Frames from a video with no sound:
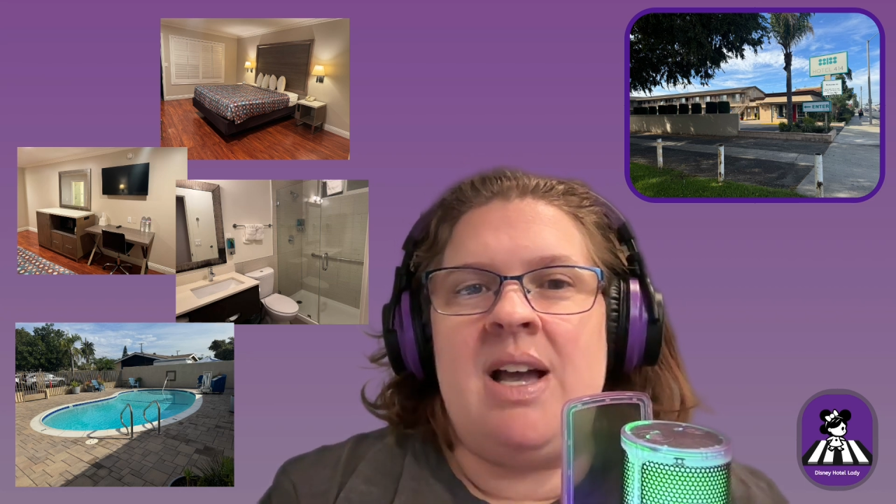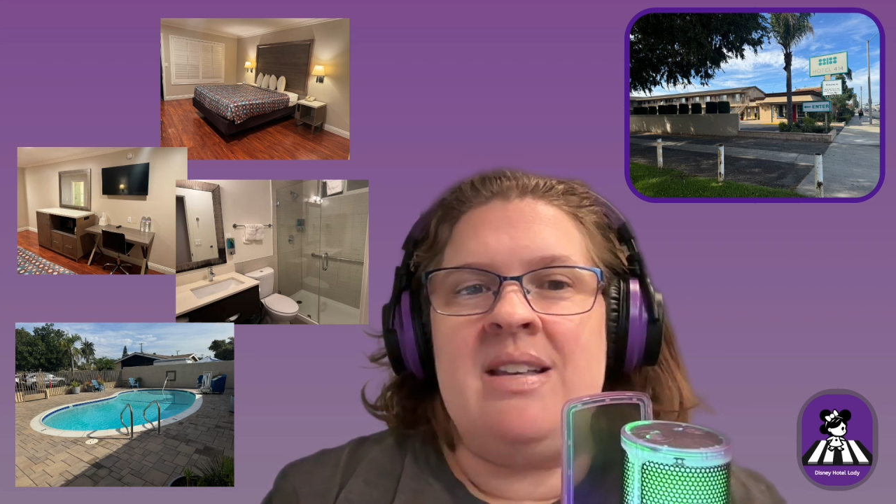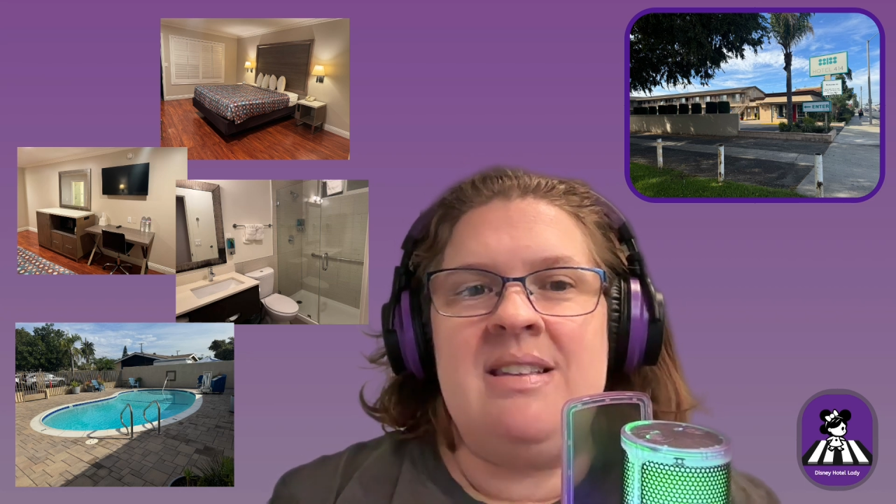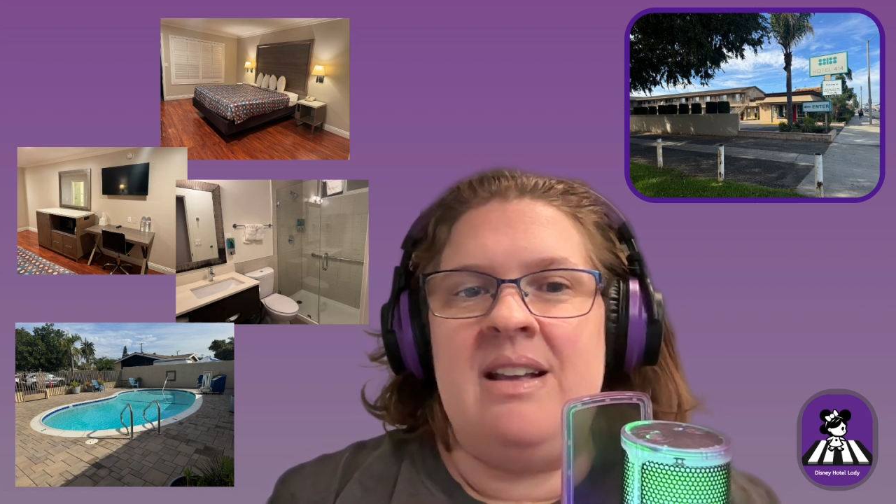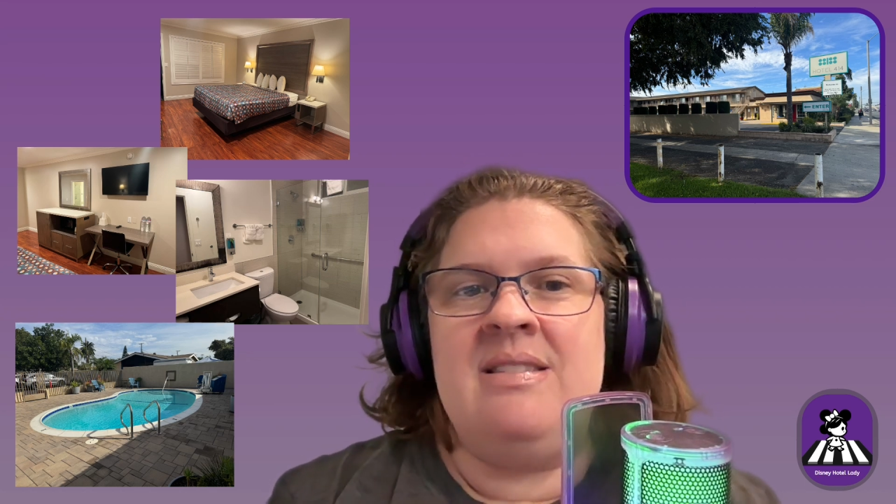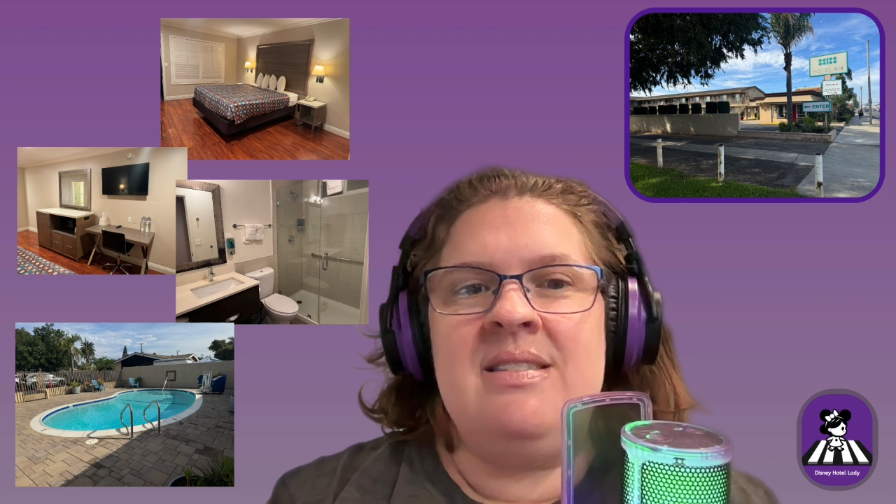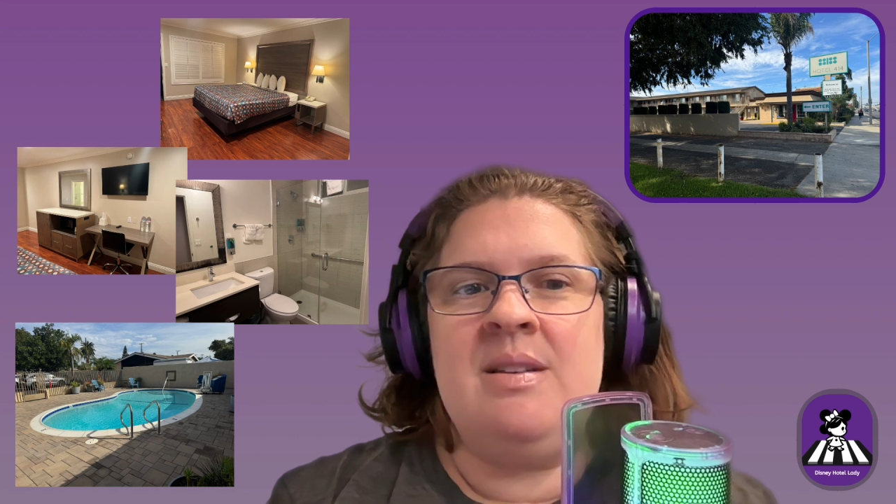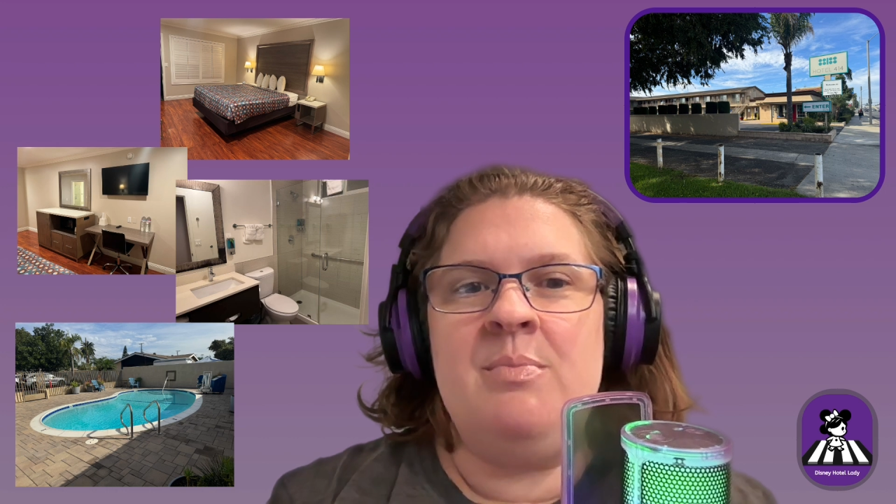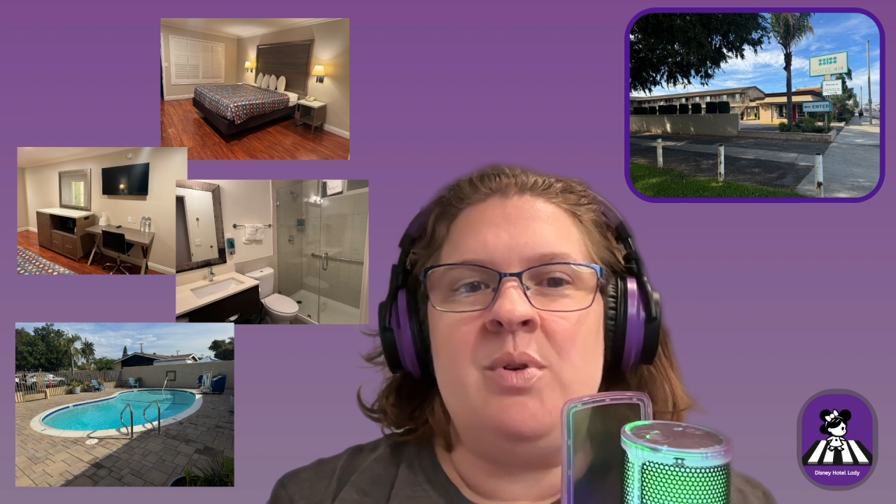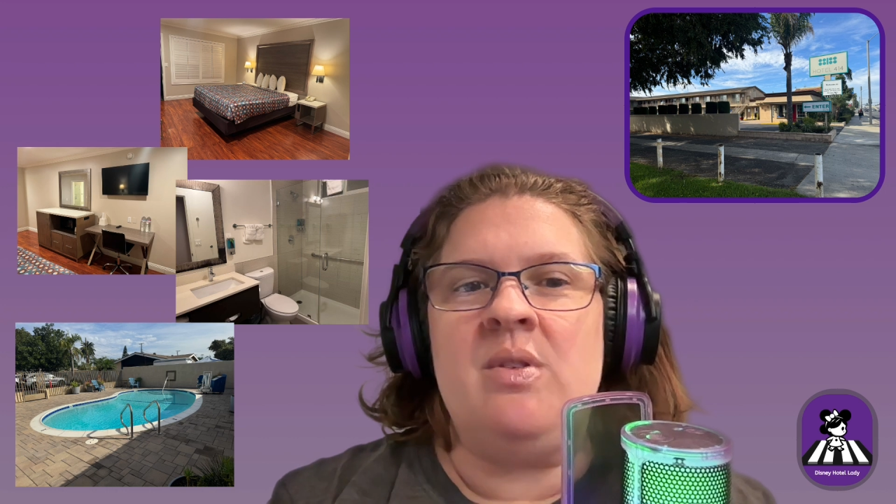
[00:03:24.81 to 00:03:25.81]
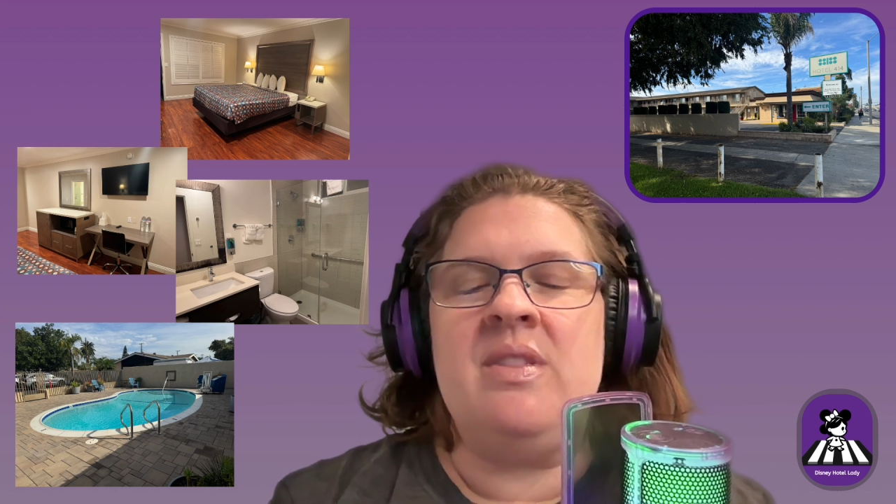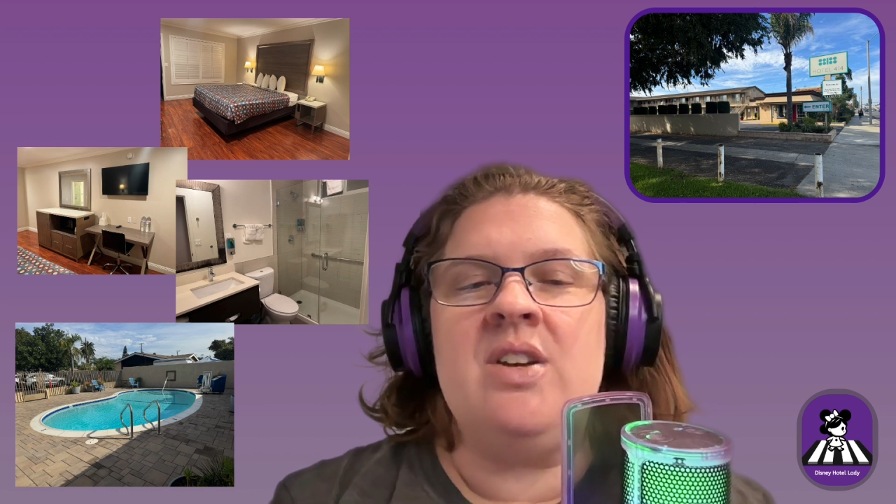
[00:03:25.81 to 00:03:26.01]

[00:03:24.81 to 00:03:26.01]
I said, simple.